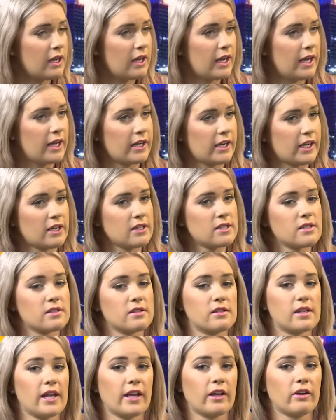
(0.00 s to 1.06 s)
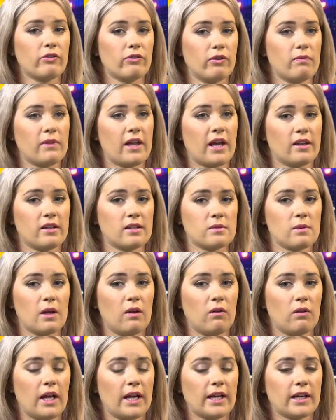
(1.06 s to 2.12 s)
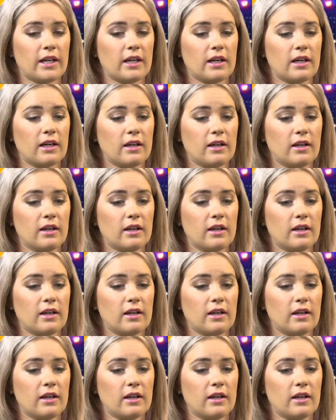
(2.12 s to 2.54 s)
And I guess like from that as well, like,